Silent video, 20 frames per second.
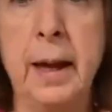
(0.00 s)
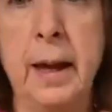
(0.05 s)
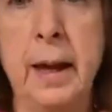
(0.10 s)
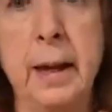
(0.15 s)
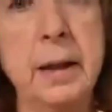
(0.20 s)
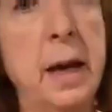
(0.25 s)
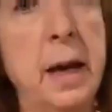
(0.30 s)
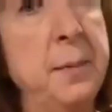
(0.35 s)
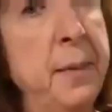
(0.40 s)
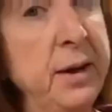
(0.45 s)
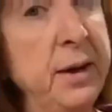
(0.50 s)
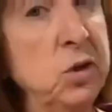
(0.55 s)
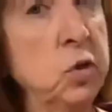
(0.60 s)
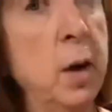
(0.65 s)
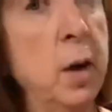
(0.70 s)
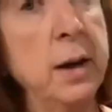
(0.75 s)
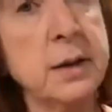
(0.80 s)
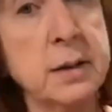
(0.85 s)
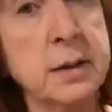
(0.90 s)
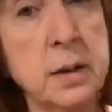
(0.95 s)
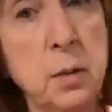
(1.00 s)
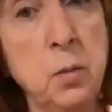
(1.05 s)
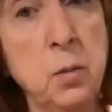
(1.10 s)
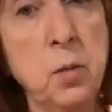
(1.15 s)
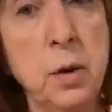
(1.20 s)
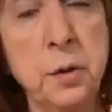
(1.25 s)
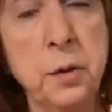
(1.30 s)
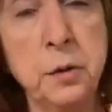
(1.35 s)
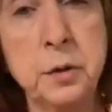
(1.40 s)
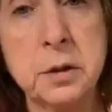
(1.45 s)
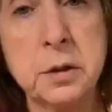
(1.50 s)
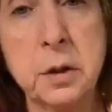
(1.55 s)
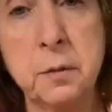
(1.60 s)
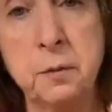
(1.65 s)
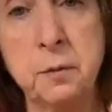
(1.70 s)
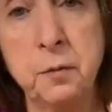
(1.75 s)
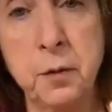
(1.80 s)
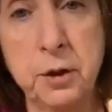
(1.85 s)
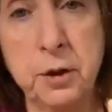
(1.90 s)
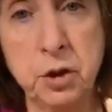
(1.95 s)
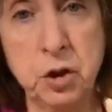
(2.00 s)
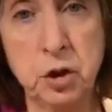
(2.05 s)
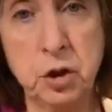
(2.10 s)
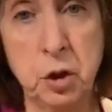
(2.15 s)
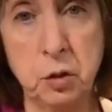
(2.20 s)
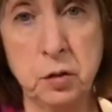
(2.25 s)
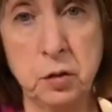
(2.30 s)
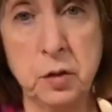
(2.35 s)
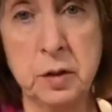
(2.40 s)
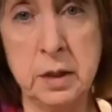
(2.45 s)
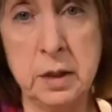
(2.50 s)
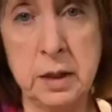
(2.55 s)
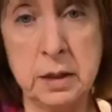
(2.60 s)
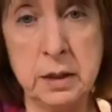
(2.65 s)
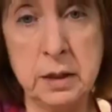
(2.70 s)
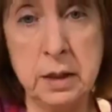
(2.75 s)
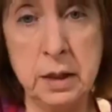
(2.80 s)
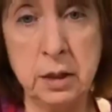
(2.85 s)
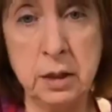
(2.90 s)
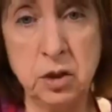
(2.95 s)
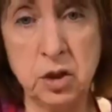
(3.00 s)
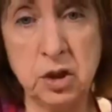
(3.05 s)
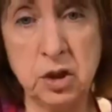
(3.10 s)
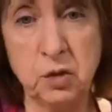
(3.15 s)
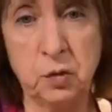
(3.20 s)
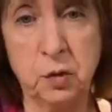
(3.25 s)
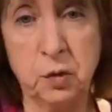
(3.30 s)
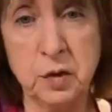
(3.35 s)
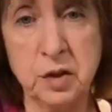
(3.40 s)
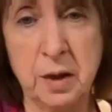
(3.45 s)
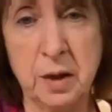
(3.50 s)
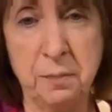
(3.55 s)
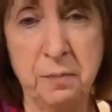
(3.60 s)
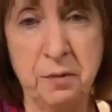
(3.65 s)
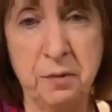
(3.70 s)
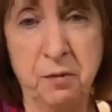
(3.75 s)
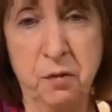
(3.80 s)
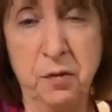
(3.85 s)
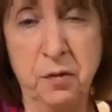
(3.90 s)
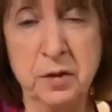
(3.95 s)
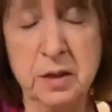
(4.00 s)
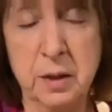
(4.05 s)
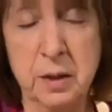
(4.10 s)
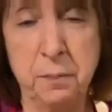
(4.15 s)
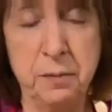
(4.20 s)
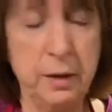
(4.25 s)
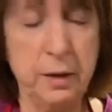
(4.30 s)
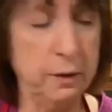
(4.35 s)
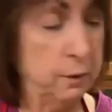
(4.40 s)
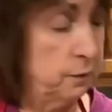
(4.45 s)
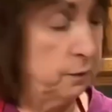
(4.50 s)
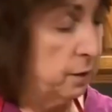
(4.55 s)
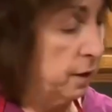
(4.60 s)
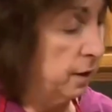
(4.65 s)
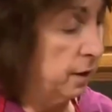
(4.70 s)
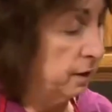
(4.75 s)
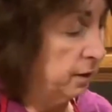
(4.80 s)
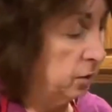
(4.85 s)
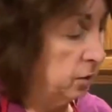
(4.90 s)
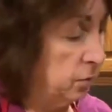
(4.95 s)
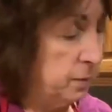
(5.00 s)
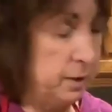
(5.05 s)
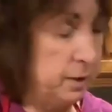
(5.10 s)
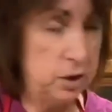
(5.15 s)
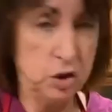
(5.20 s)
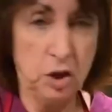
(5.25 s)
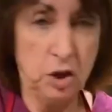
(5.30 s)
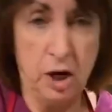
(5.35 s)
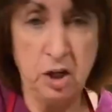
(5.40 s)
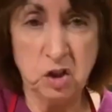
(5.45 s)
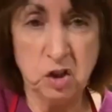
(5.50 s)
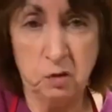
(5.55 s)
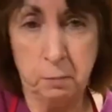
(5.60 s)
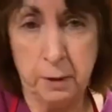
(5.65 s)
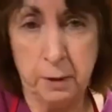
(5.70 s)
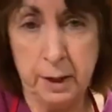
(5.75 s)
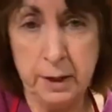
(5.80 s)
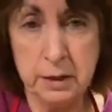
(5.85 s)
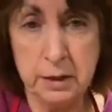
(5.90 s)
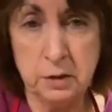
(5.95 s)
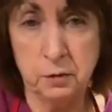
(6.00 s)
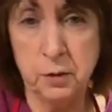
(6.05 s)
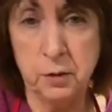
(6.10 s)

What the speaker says: And I may try some with some French toast seasoning, just for something a little bit change of pace.